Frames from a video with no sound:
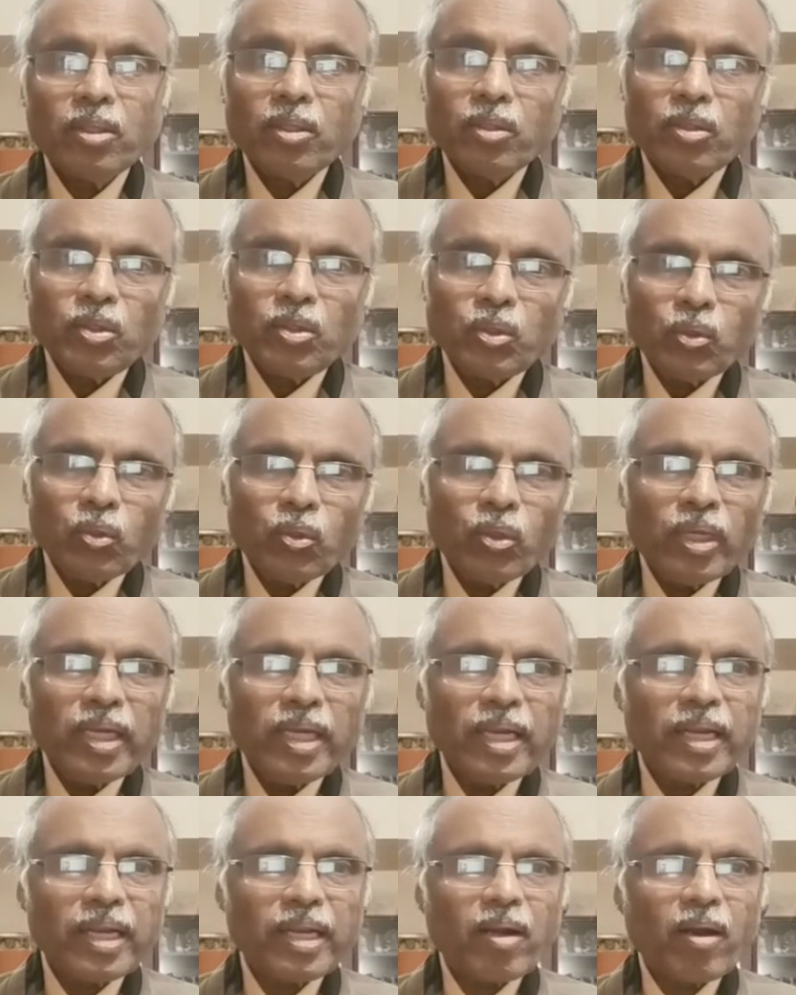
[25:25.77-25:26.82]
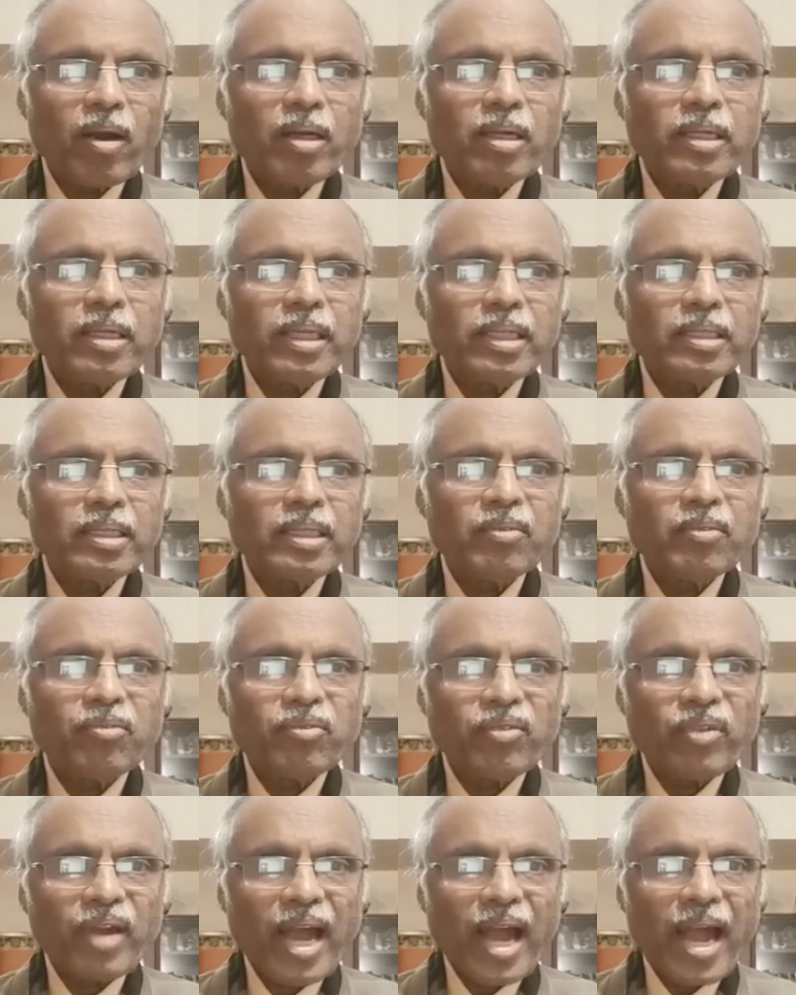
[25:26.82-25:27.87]
duly recording the
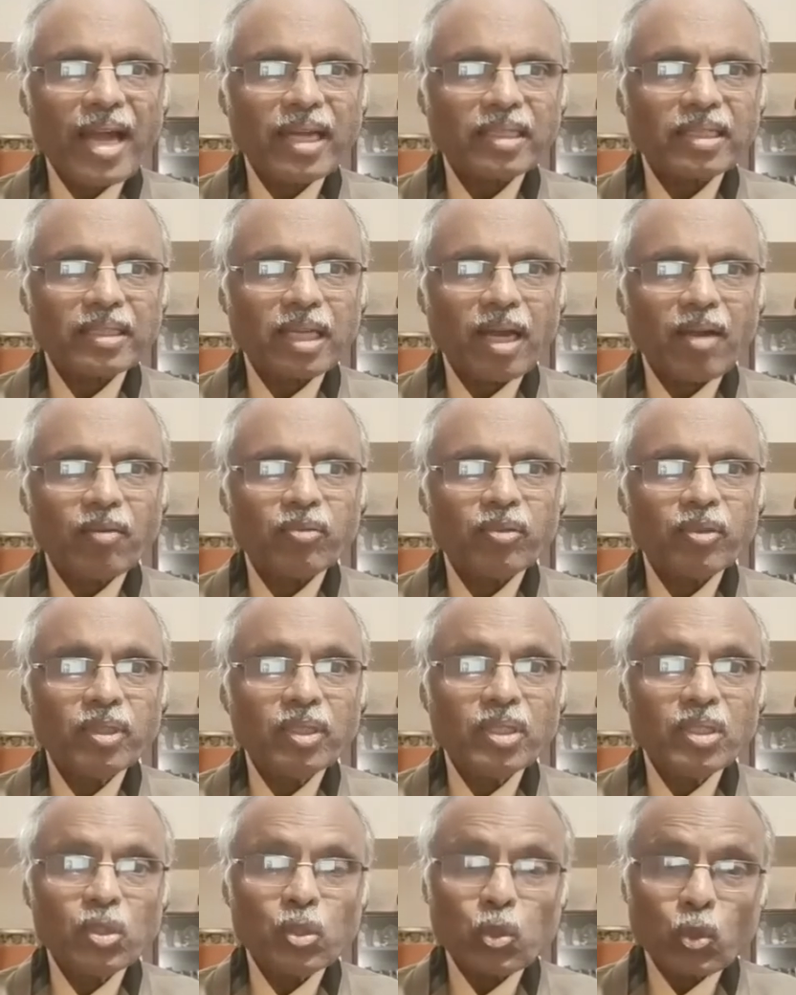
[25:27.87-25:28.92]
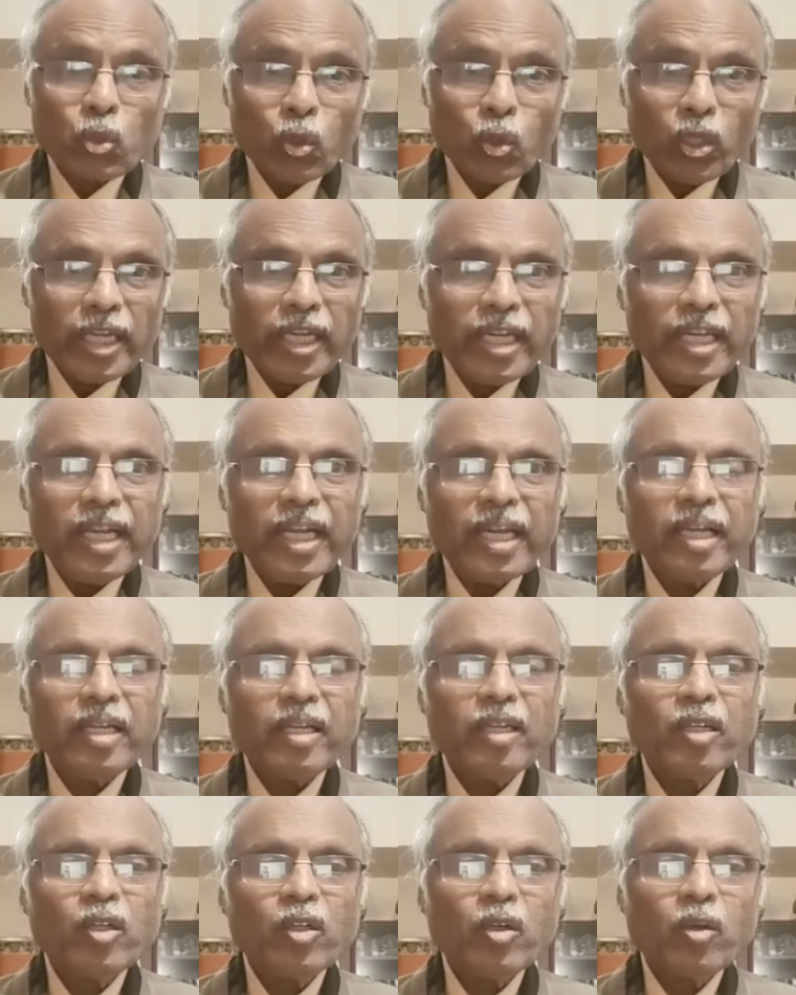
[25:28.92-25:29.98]
fact of scrutiny
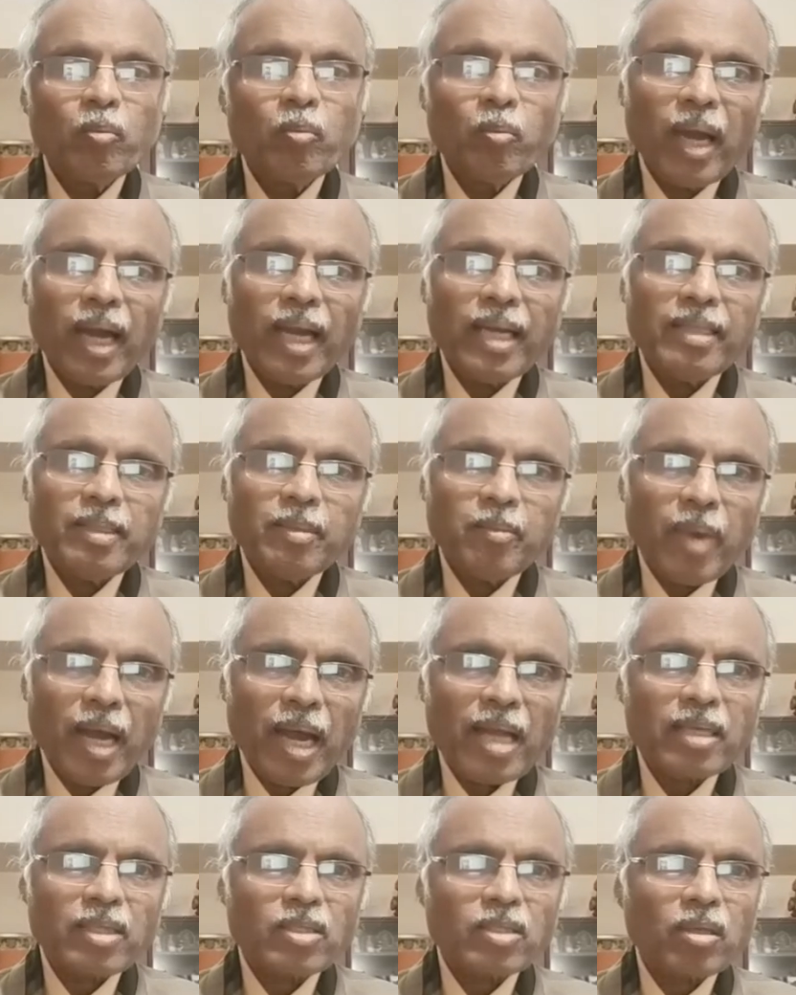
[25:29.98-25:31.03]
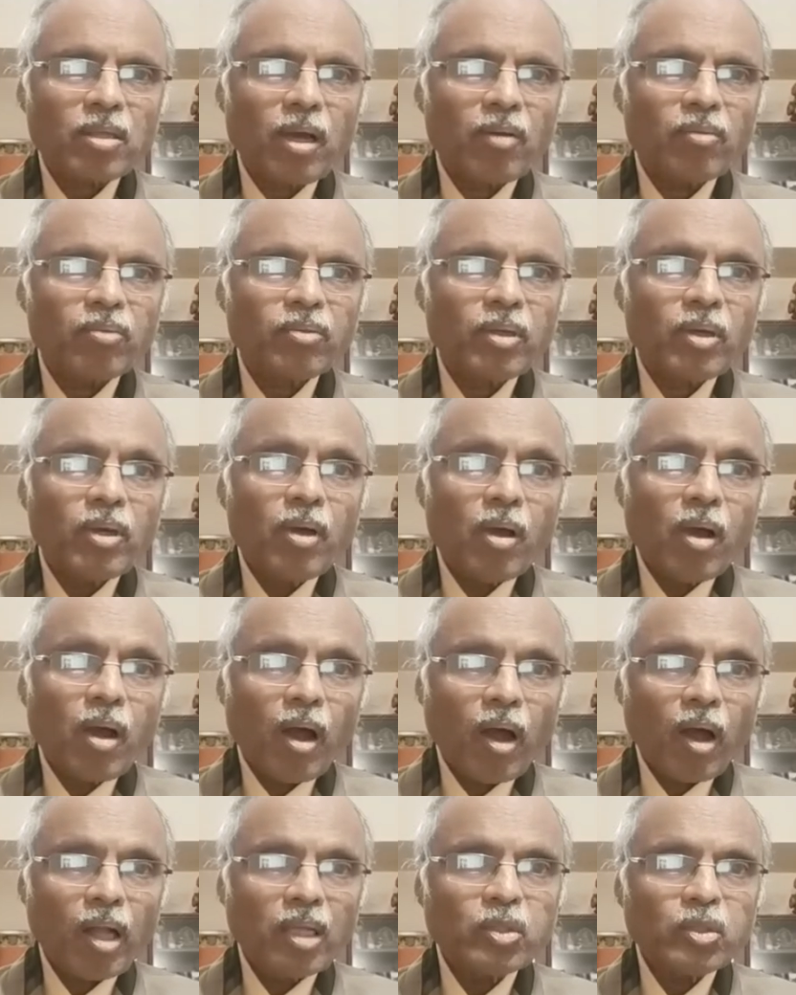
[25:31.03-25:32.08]
by the bank staff
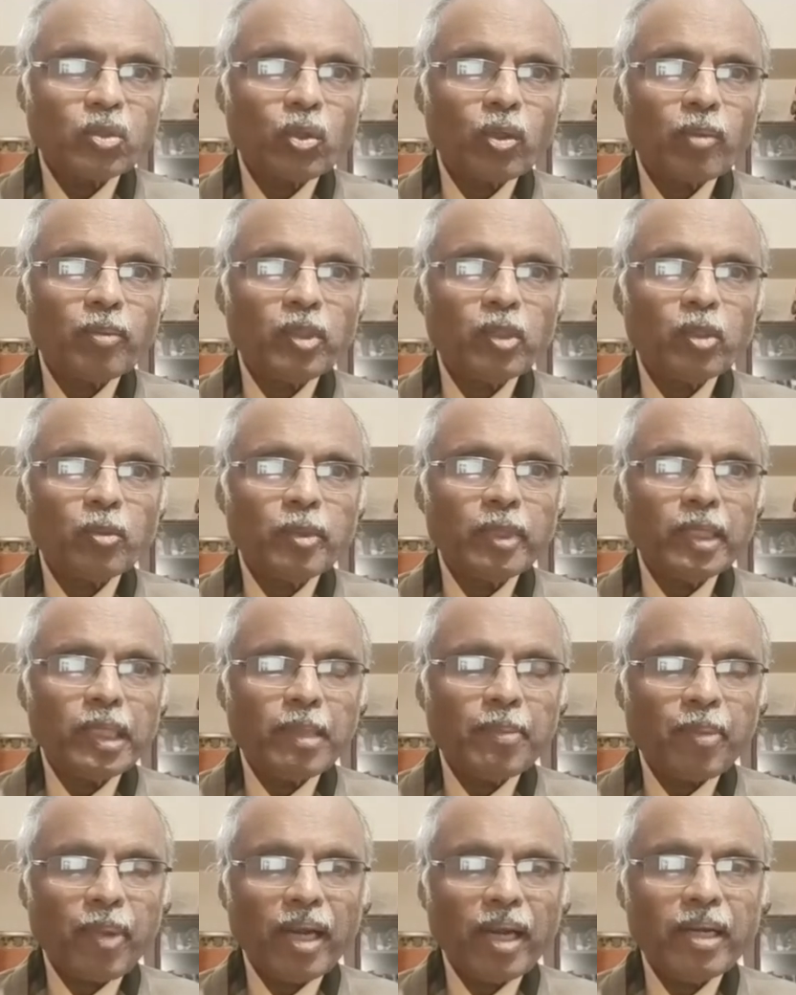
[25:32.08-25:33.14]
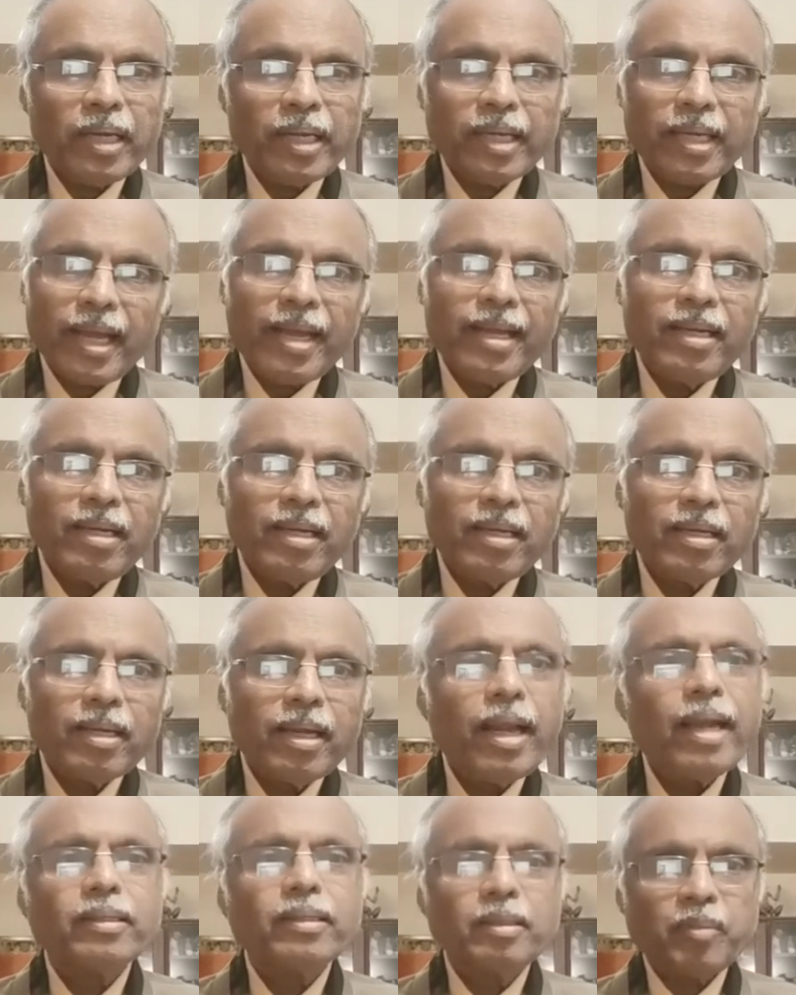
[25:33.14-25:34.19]
also be to be retained
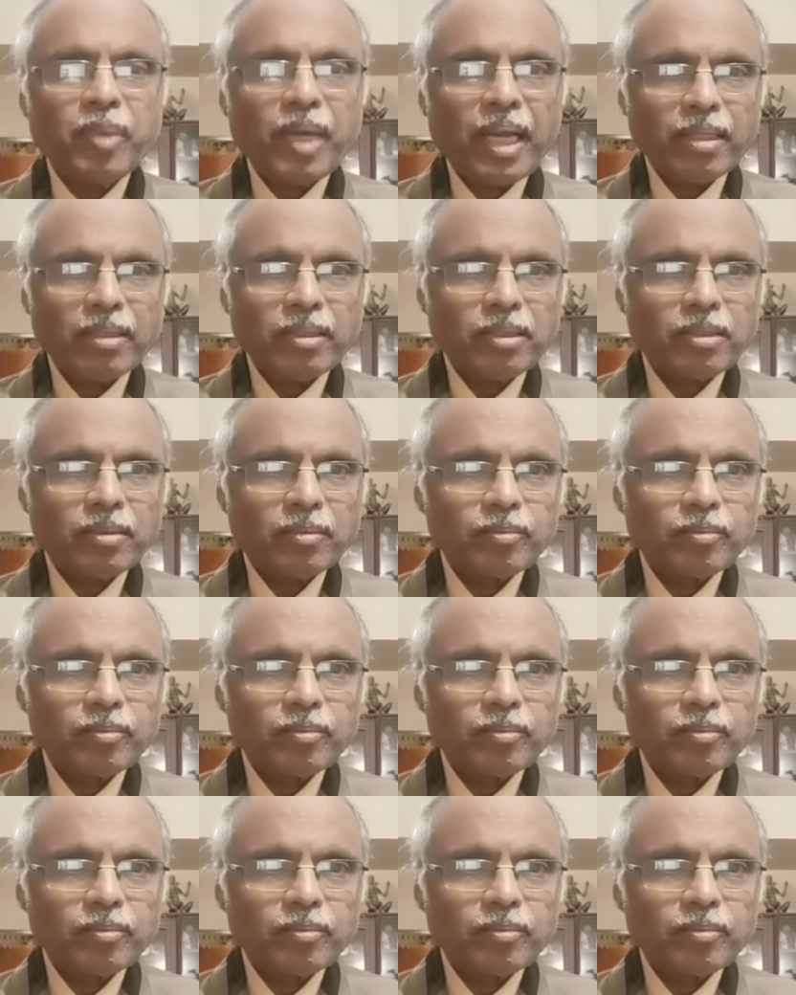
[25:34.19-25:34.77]
at the branch.